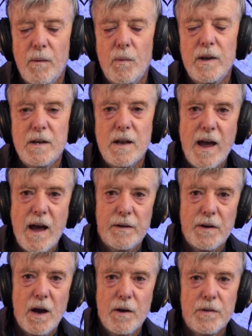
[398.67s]
we now
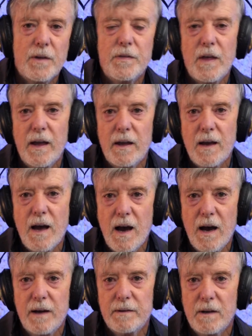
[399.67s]
know that they
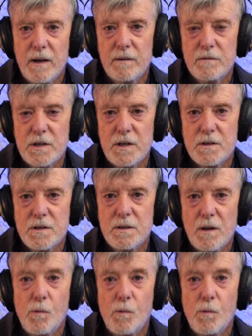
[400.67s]
can't exist.